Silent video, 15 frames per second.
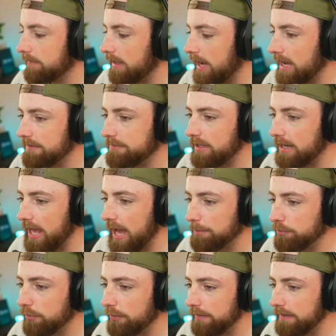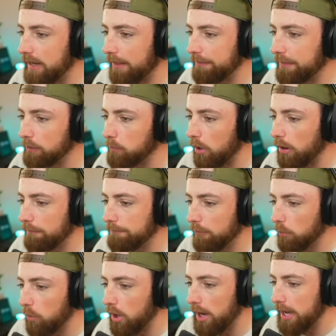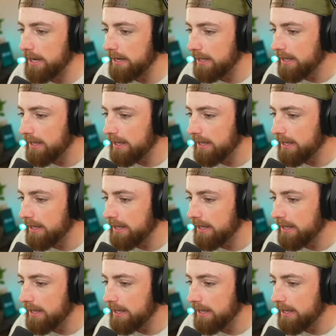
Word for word: I have done absolutely nothing. We're 0 for 1.